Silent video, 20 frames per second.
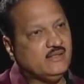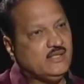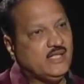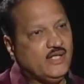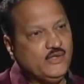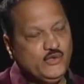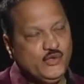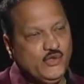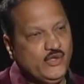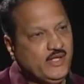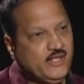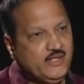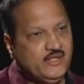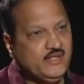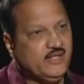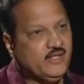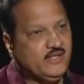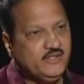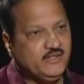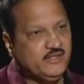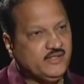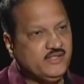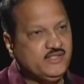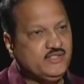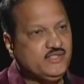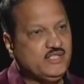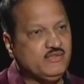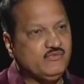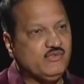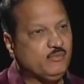Now you are
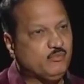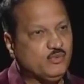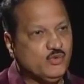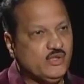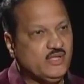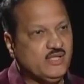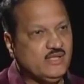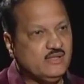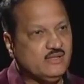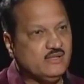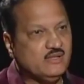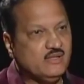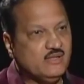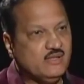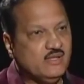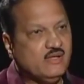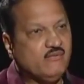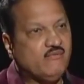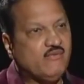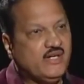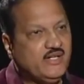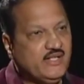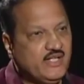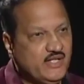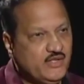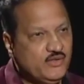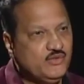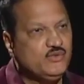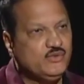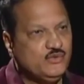editor-in-chief of Prudent. One
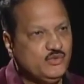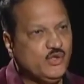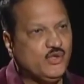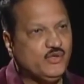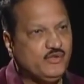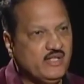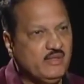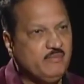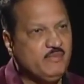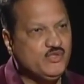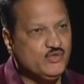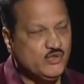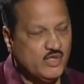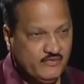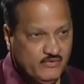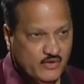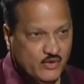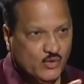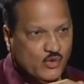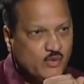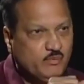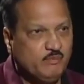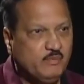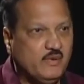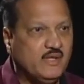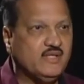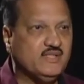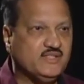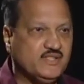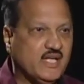day your dream is to have your
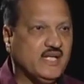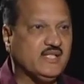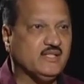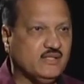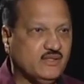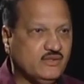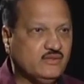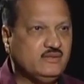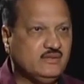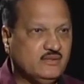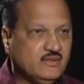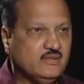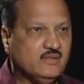own channel, no?